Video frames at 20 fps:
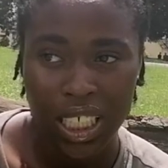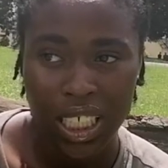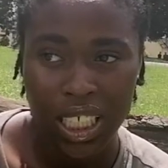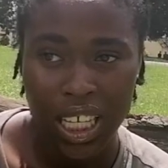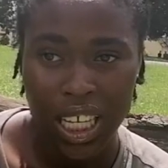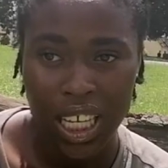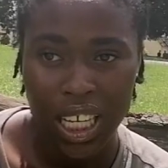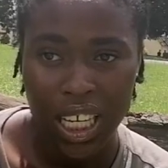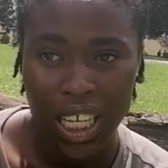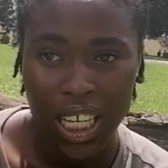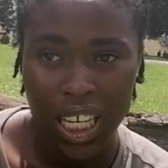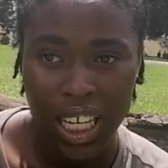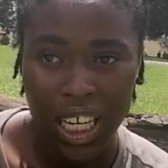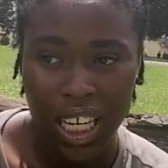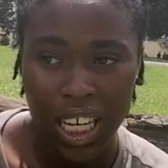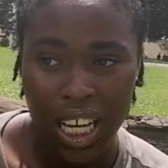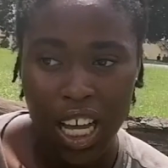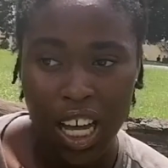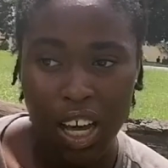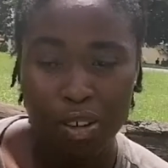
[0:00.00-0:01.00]
yeah,
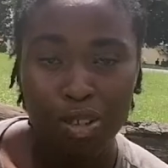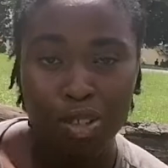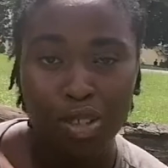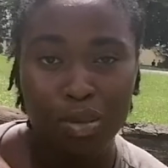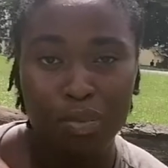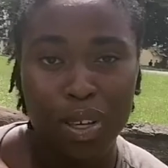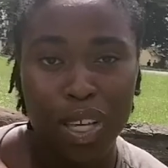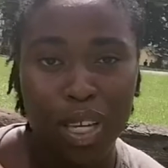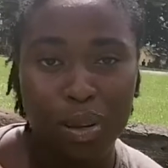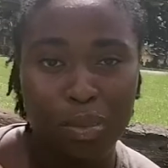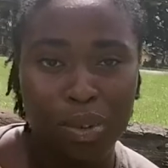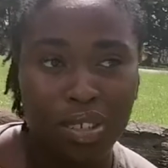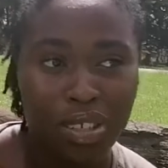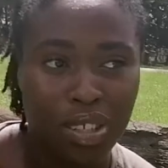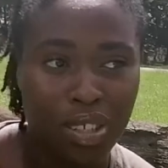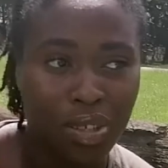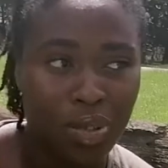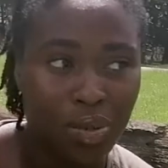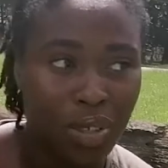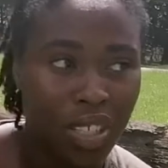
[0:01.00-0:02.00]
how to make mini
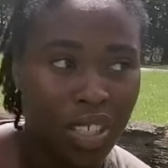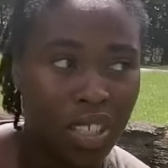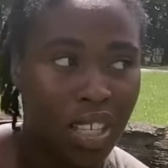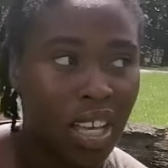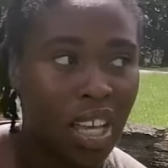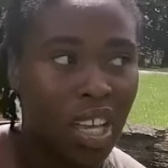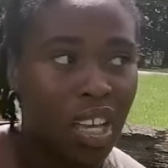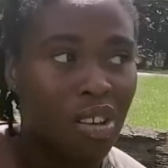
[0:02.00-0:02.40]
twists.